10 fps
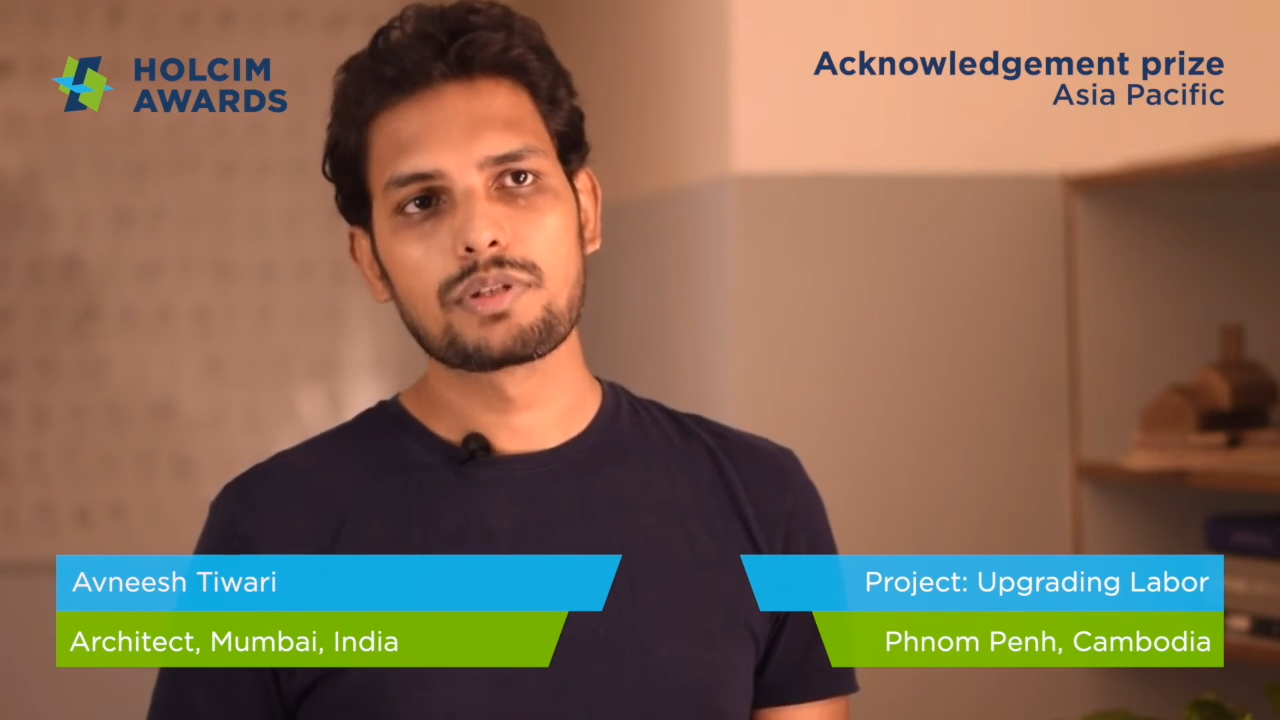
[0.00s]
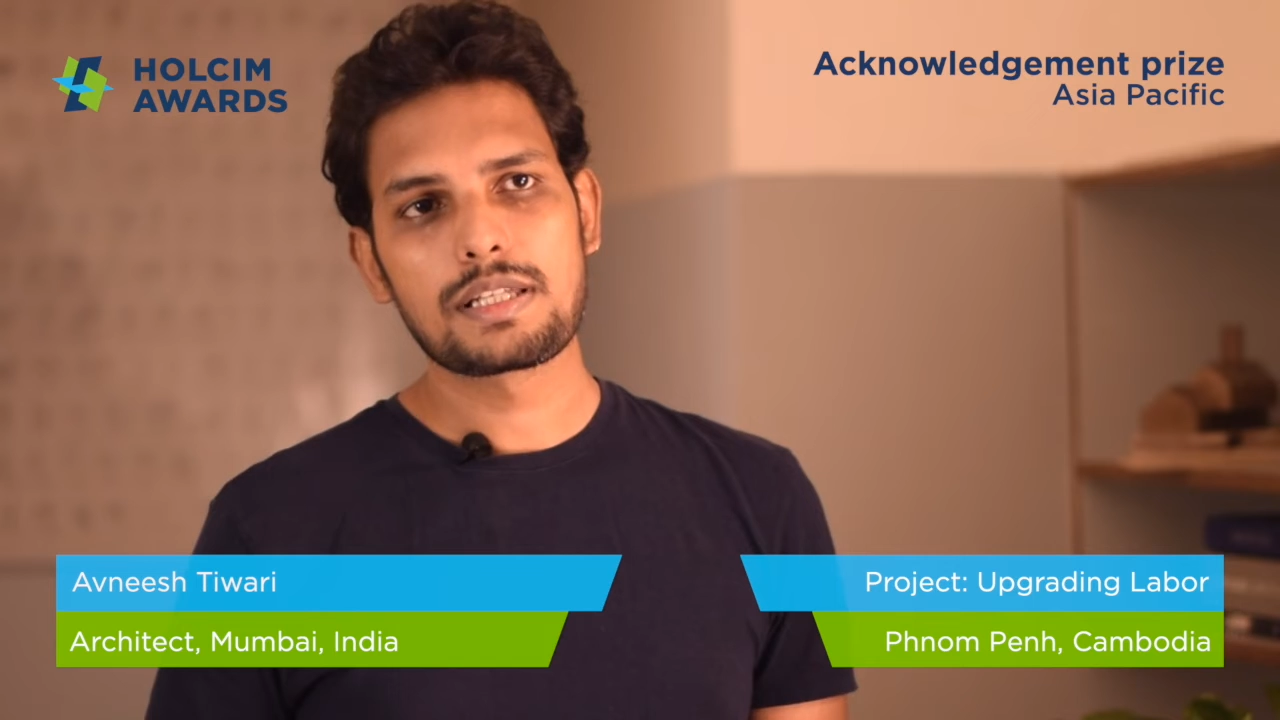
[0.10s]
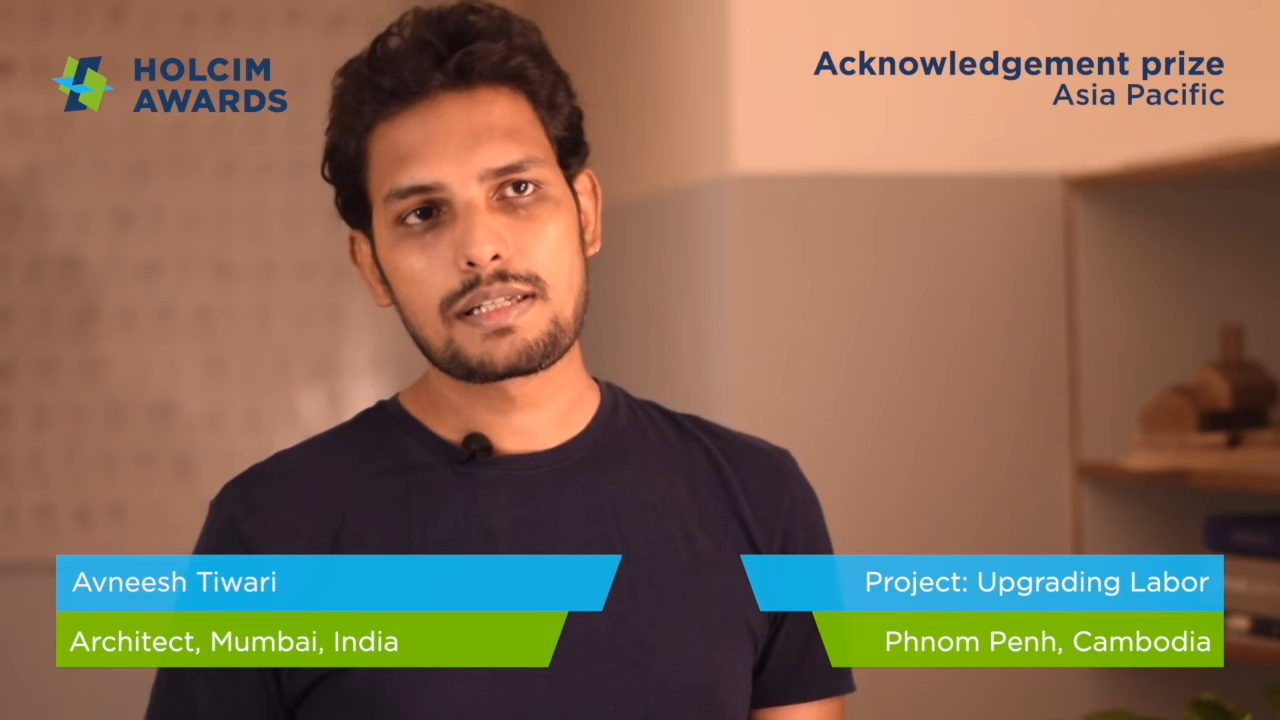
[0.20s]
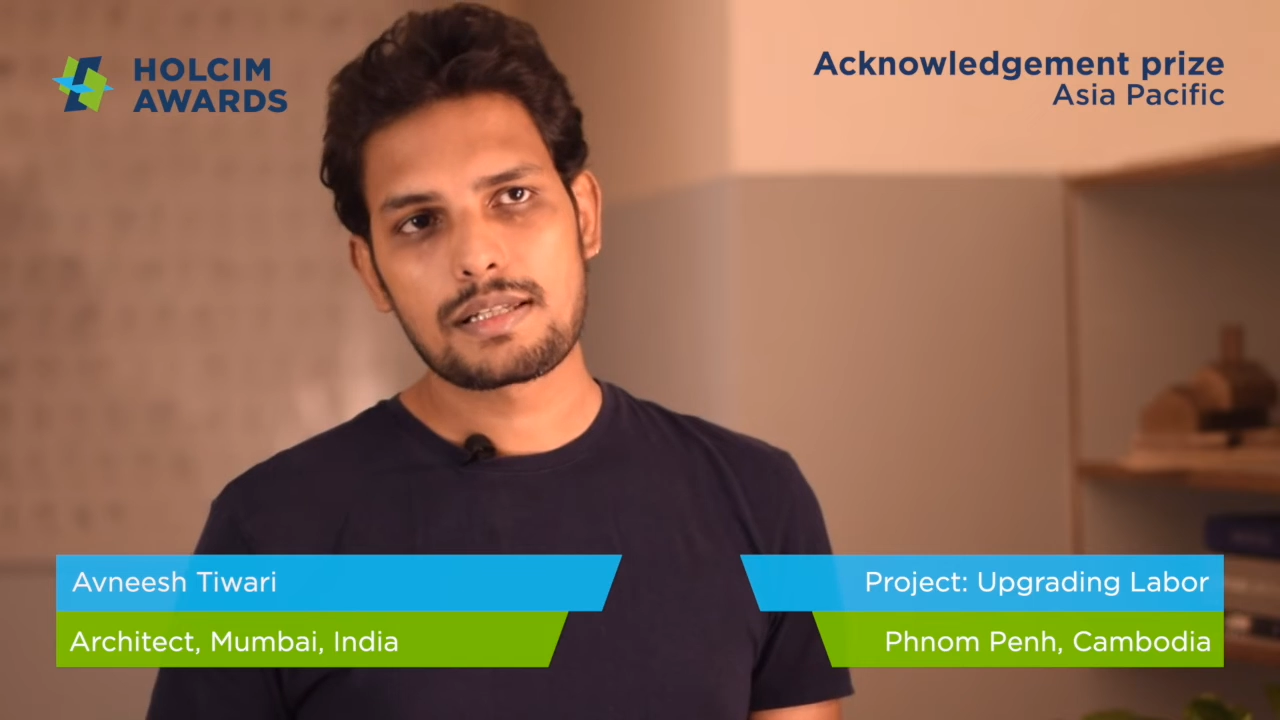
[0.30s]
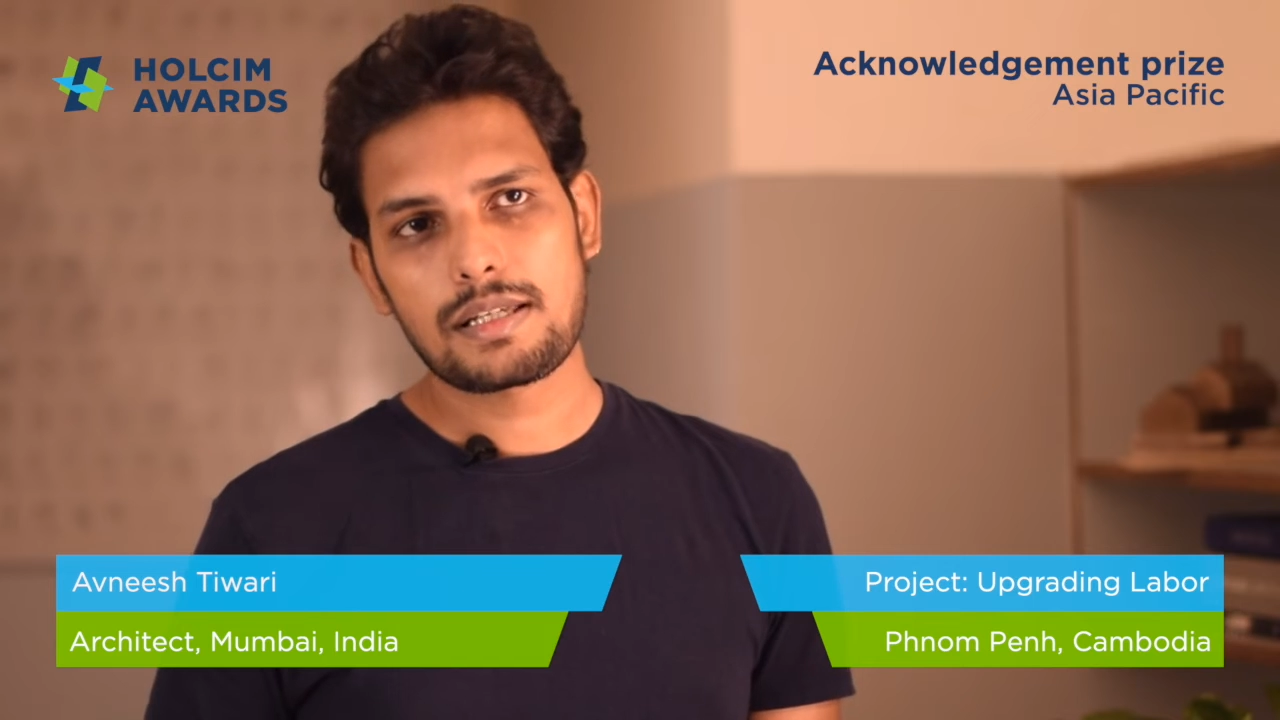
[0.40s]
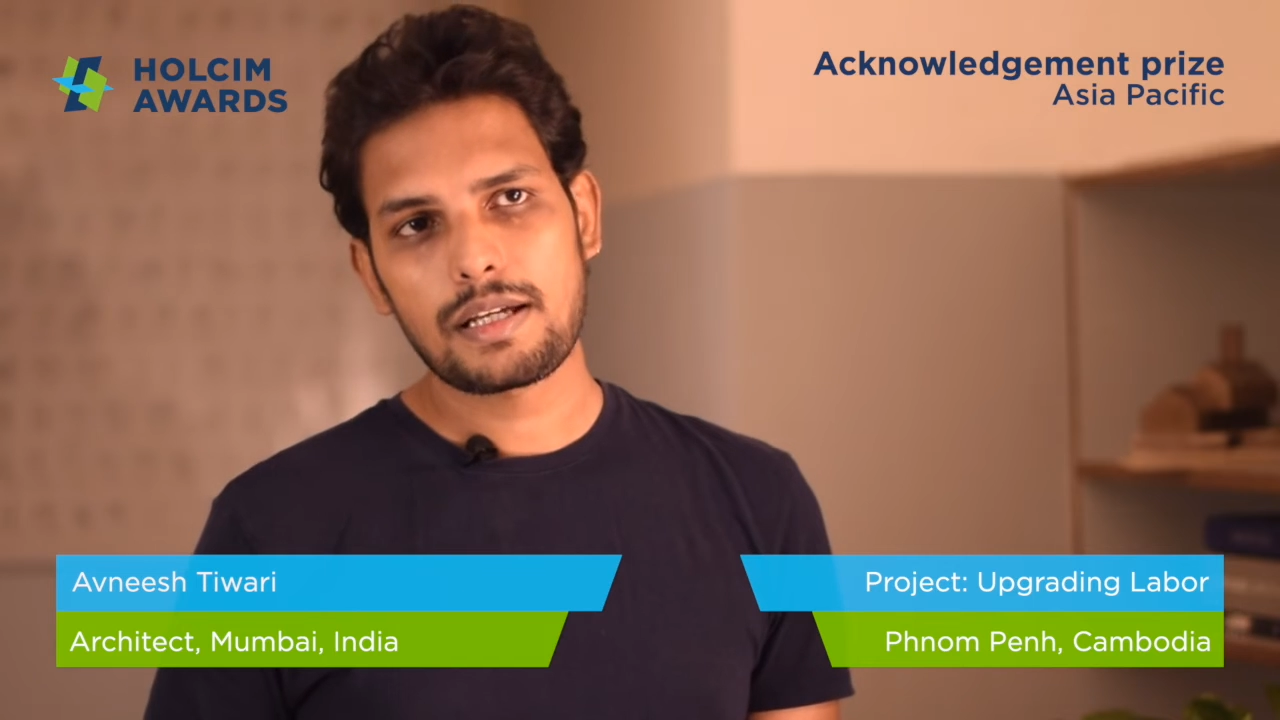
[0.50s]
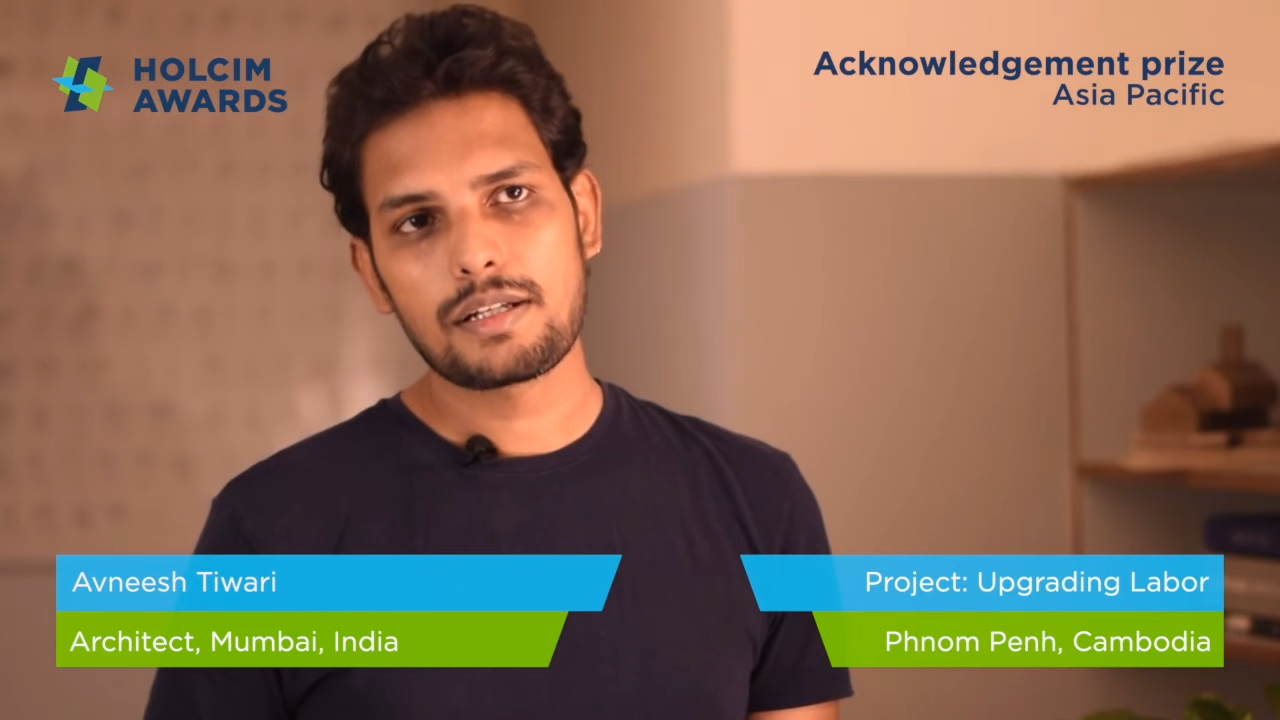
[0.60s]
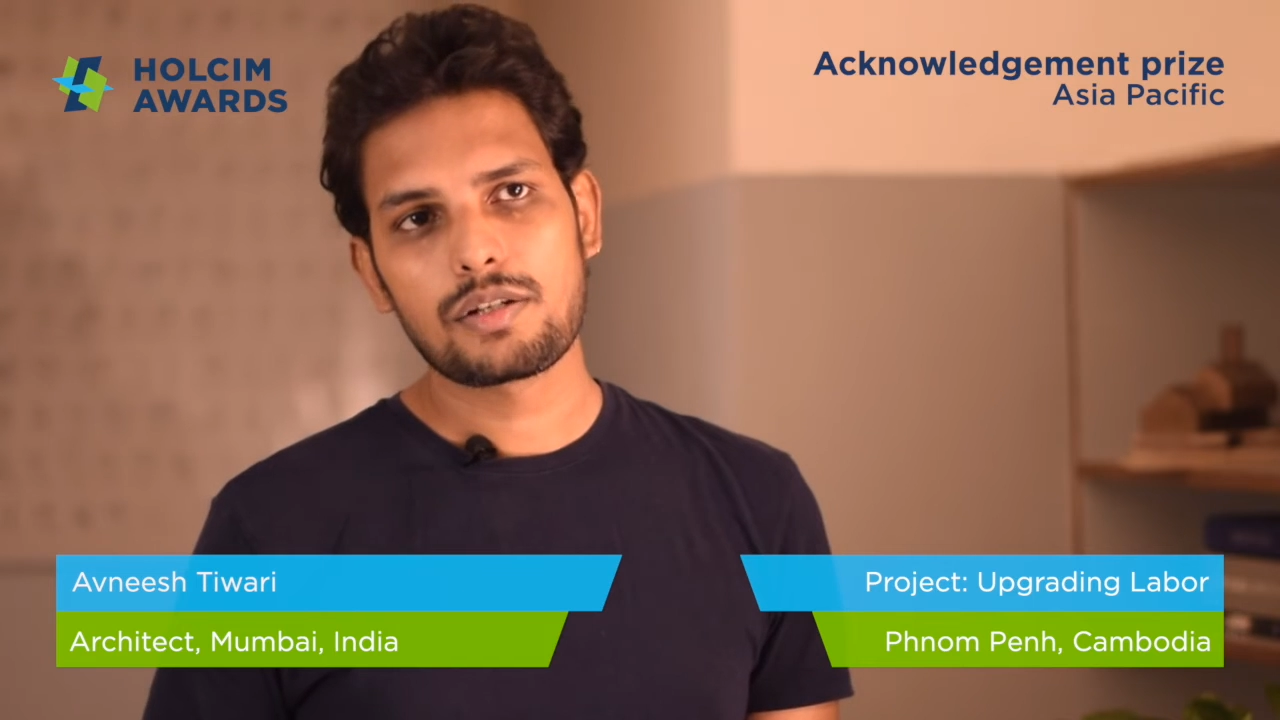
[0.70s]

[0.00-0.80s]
this design